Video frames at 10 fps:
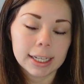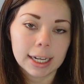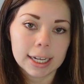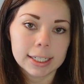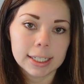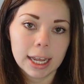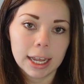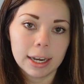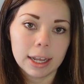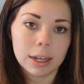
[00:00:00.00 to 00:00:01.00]
like I
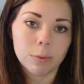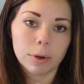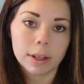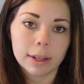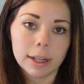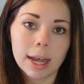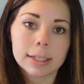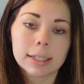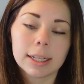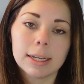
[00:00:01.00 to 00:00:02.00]
said in one of the
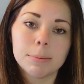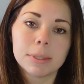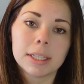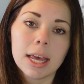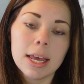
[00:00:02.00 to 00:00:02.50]
last clips.